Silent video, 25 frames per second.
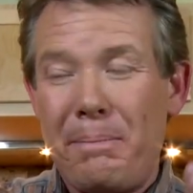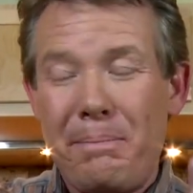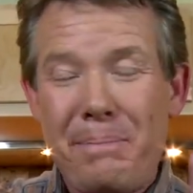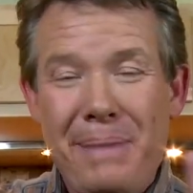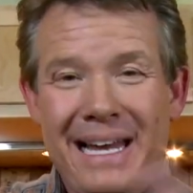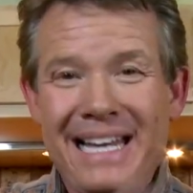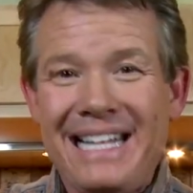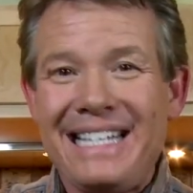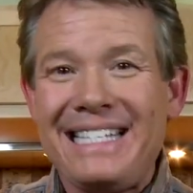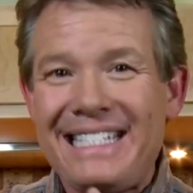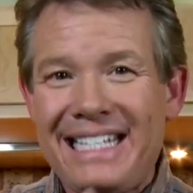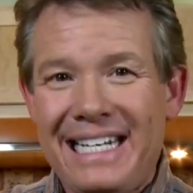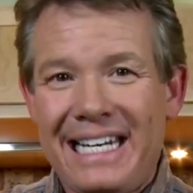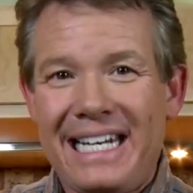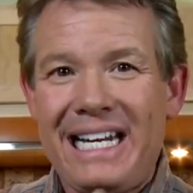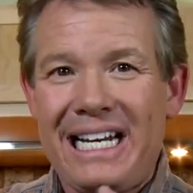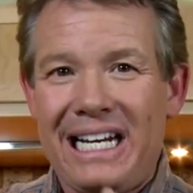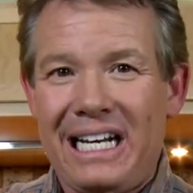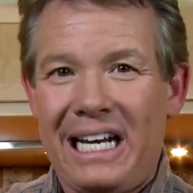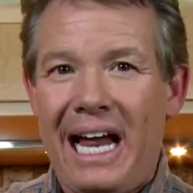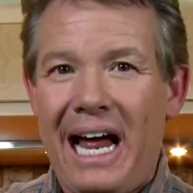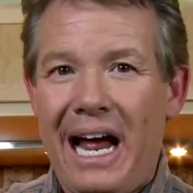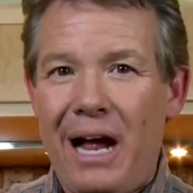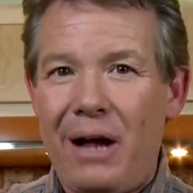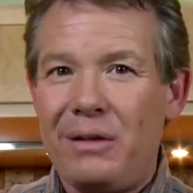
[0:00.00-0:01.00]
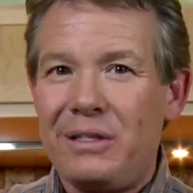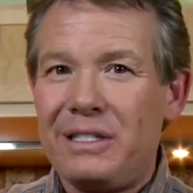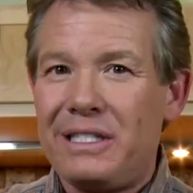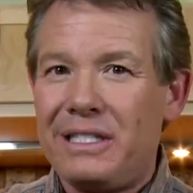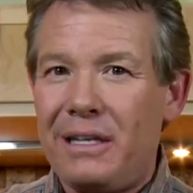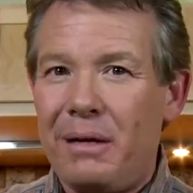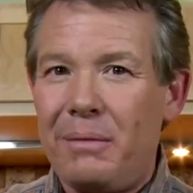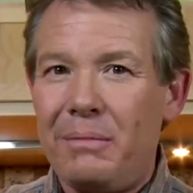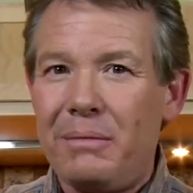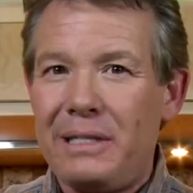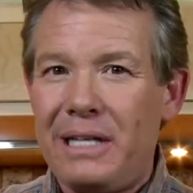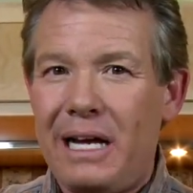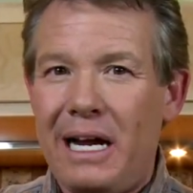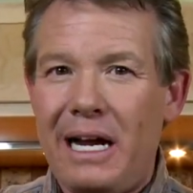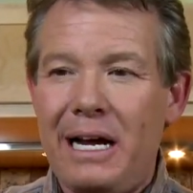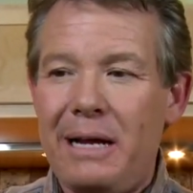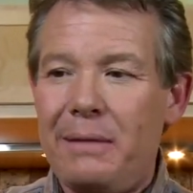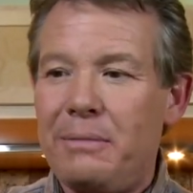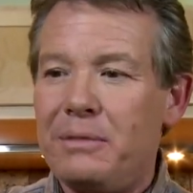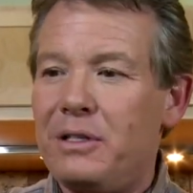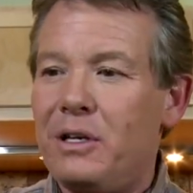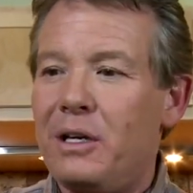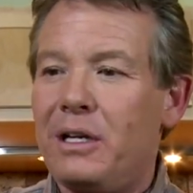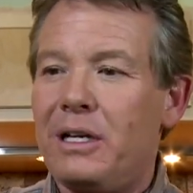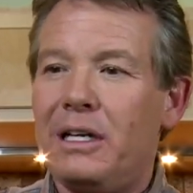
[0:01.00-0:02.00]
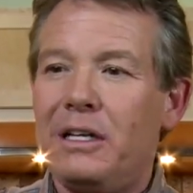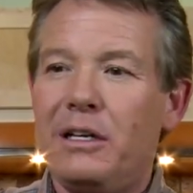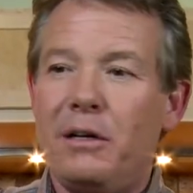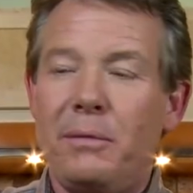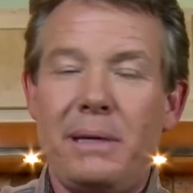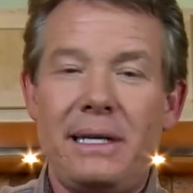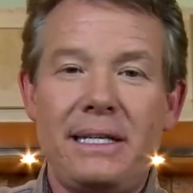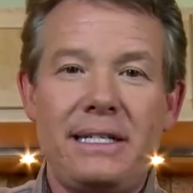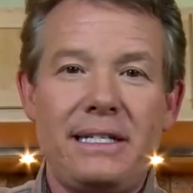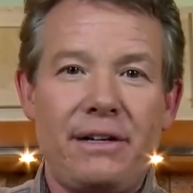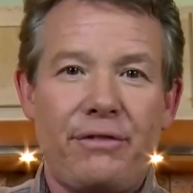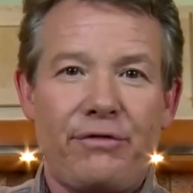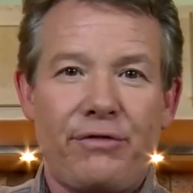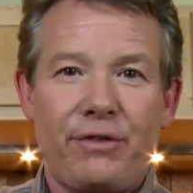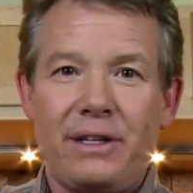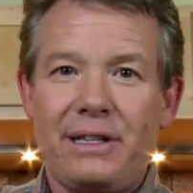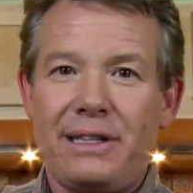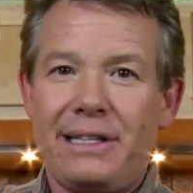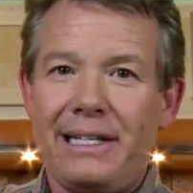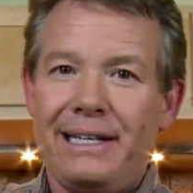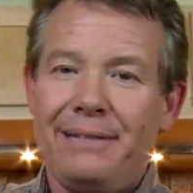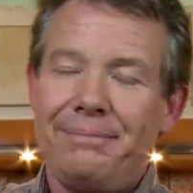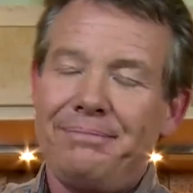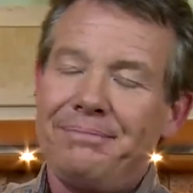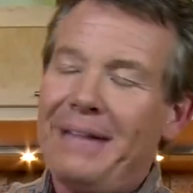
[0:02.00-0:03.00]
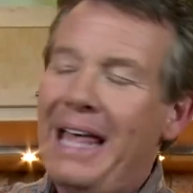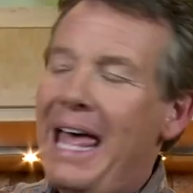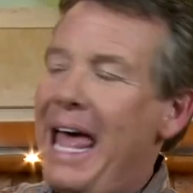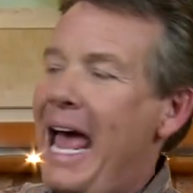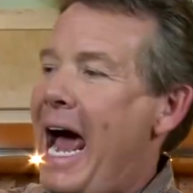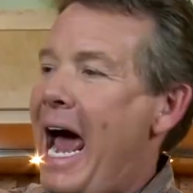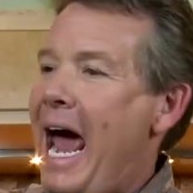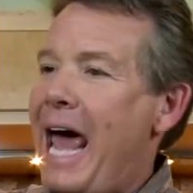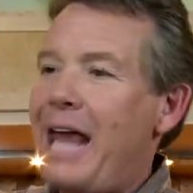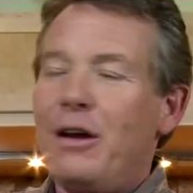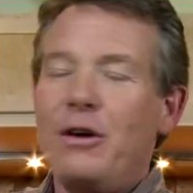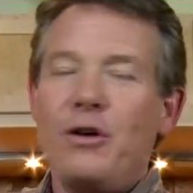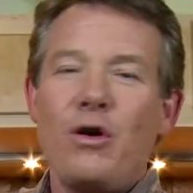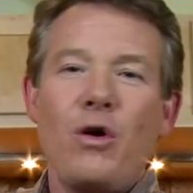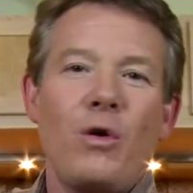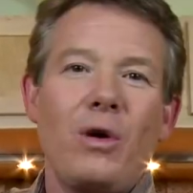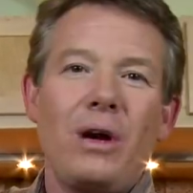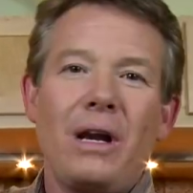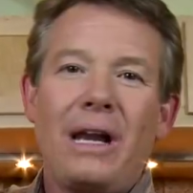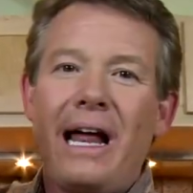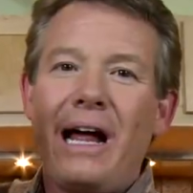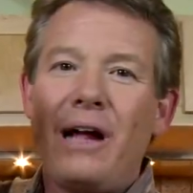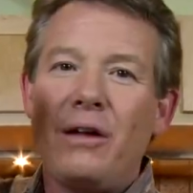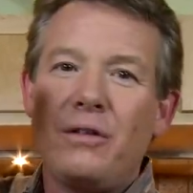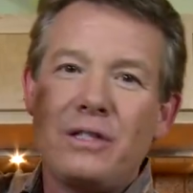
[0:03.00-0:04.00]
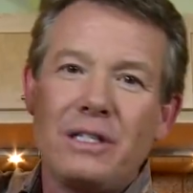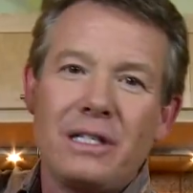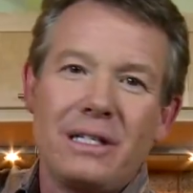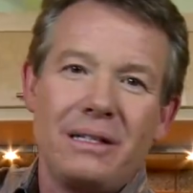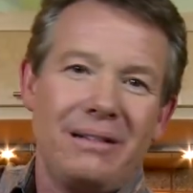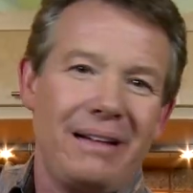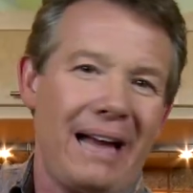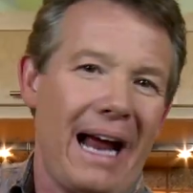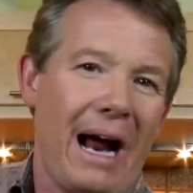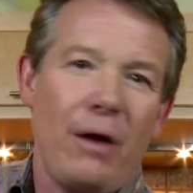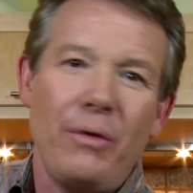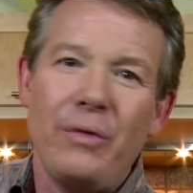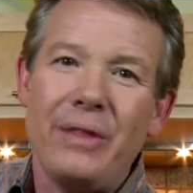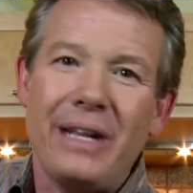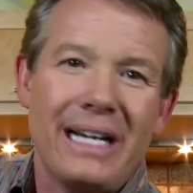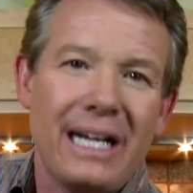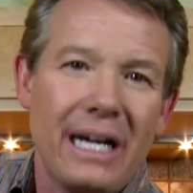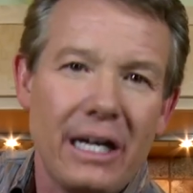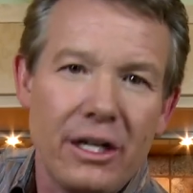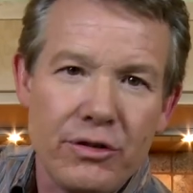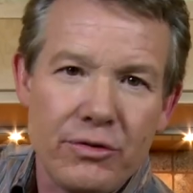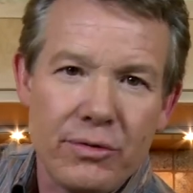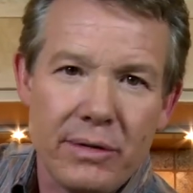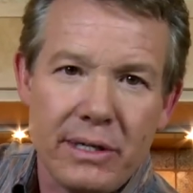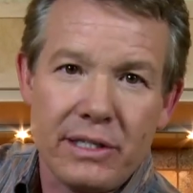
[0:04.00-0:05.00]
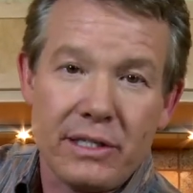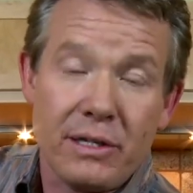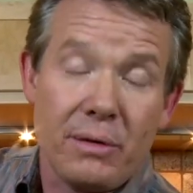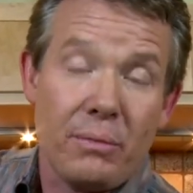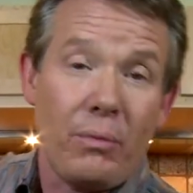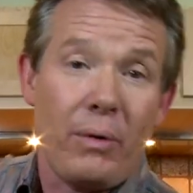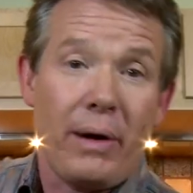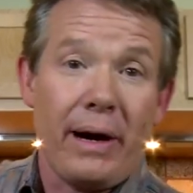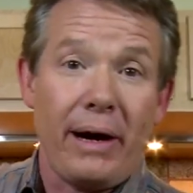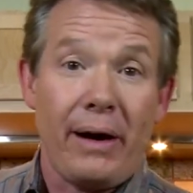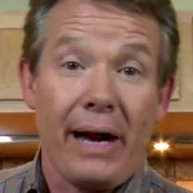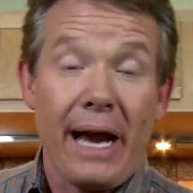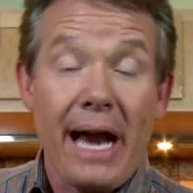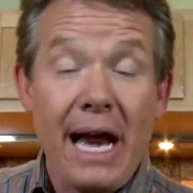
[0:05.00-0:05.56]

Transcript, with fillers: Big city clouds sometimes look a little bit different than, I don't know, clouds out in the country somewhere.